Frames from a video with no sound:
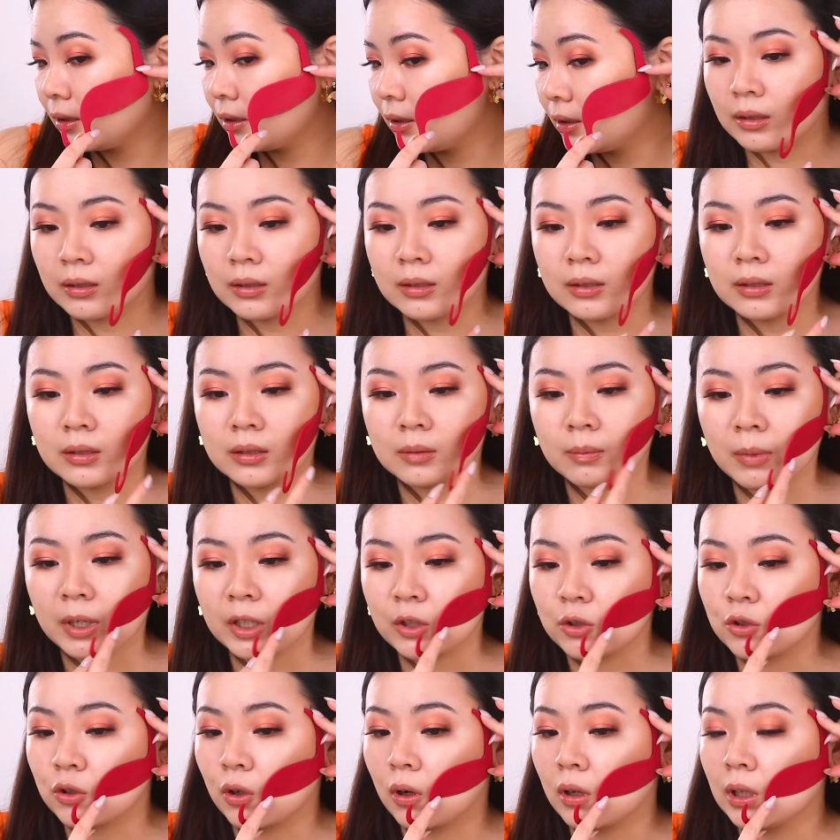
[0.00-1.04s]
This is my
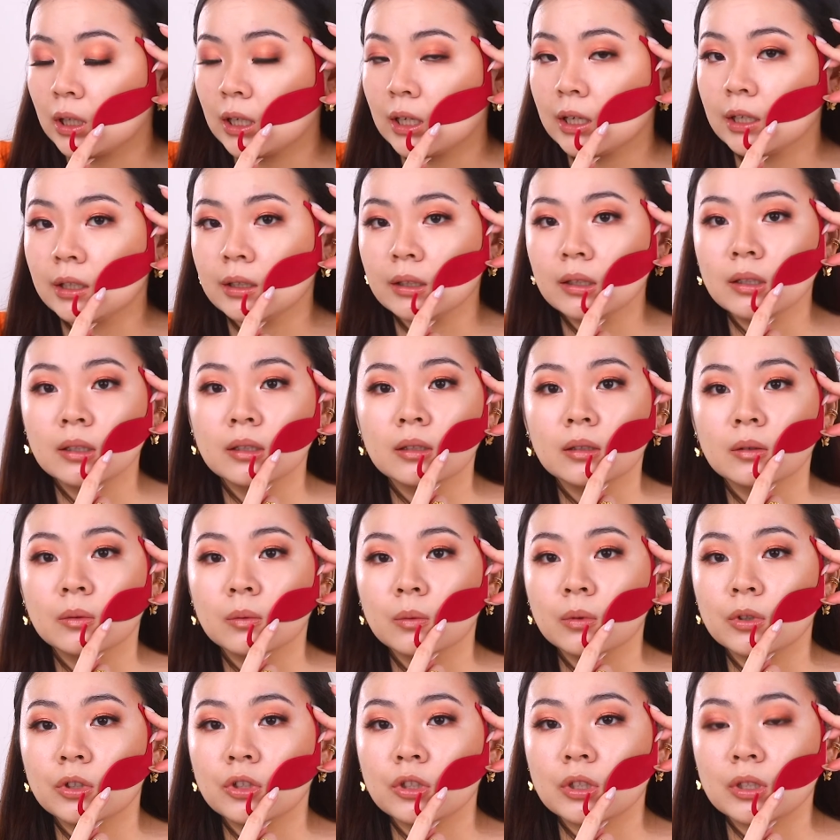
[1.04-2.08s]
jawline,
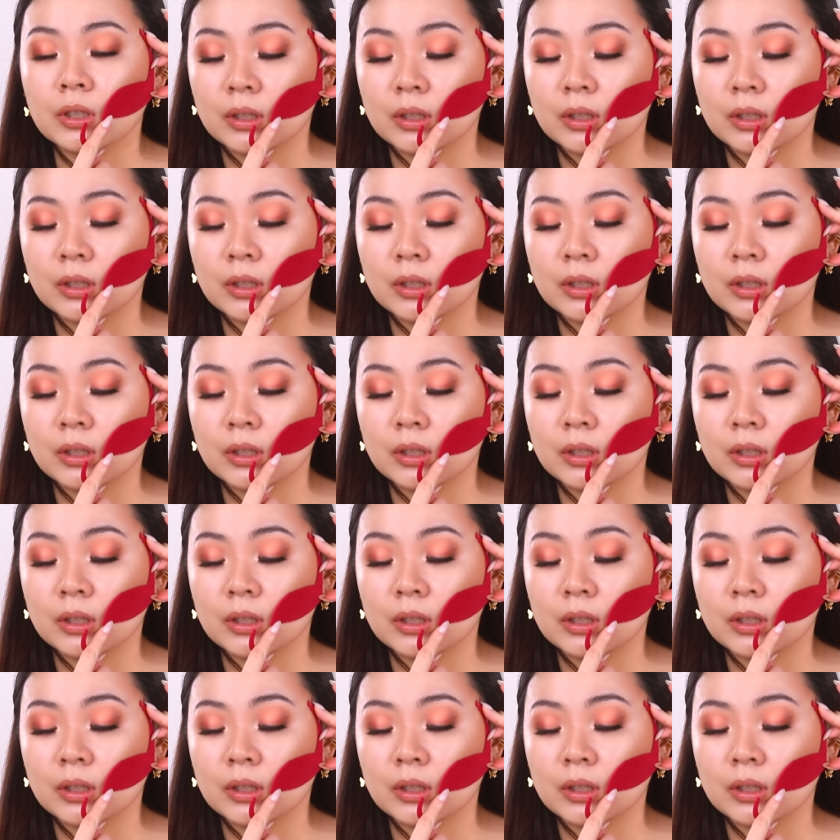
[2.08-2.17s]
which